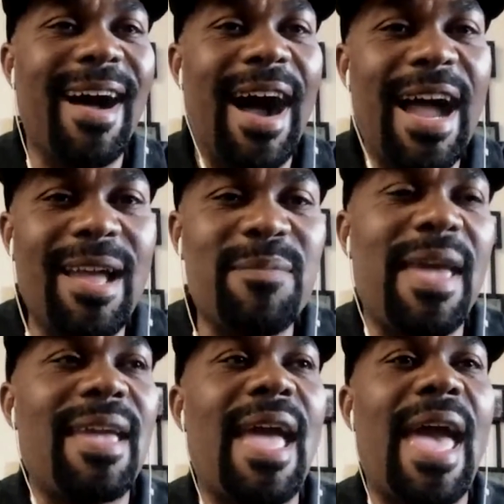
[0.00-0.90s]
I am
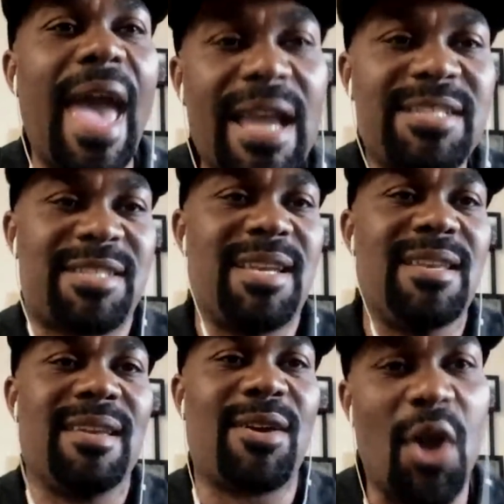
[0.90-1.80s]
an
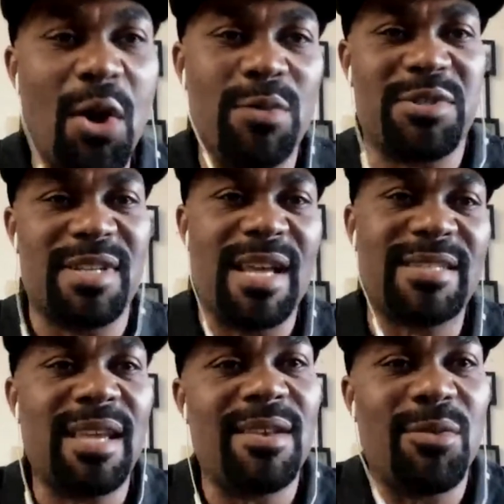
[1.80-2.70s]
action coach. And I
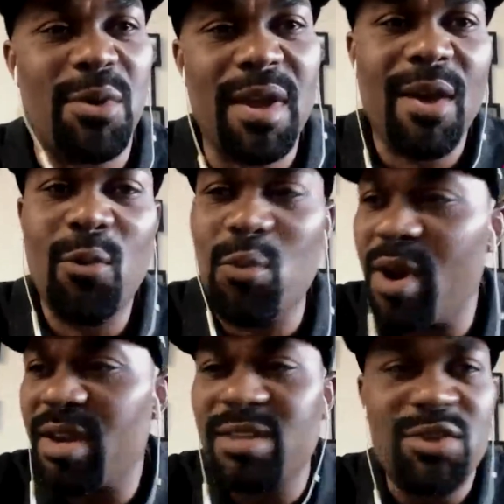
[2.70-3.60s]
said,
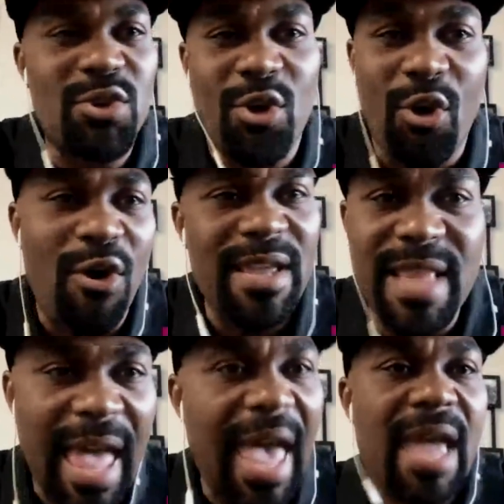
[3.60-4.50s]
where did you
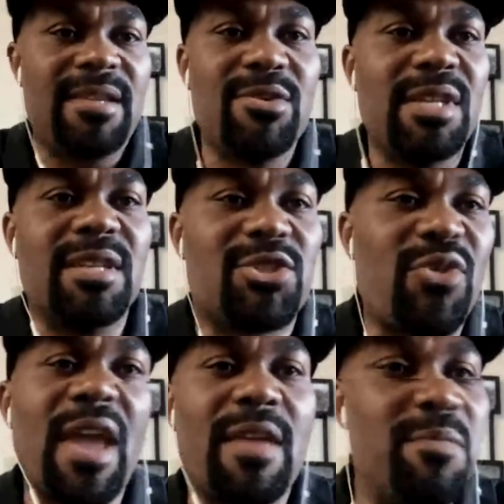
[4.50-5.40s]
coin that? You need to
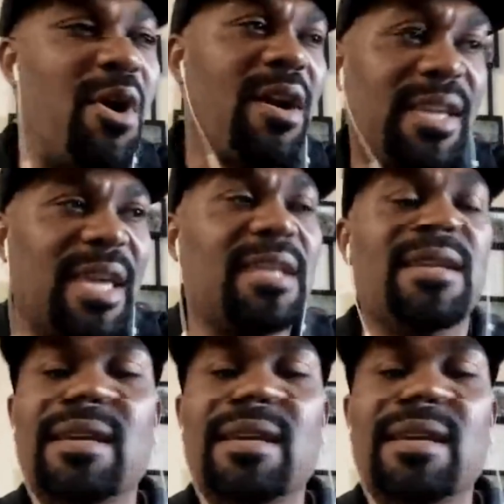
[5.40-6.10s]
trademark it.